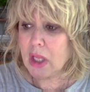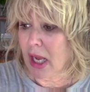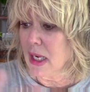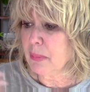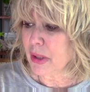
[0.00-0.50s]

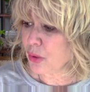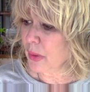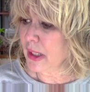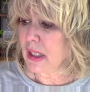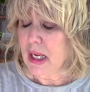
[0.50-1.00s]
and
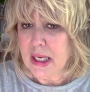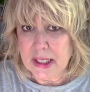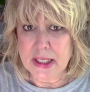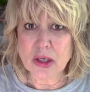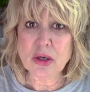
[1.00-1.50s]
between
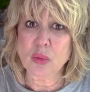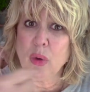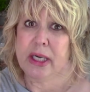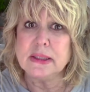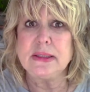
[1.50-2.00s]
here and
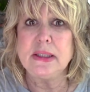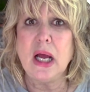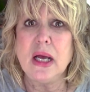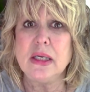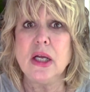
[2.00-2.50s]
when it's
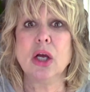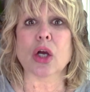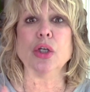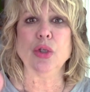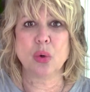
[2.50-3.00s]
done,
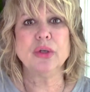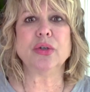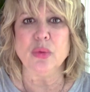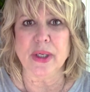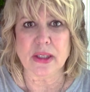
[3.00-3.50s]
you're
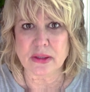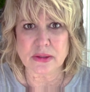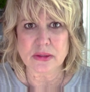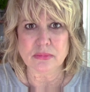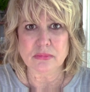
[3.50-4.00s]
doing it.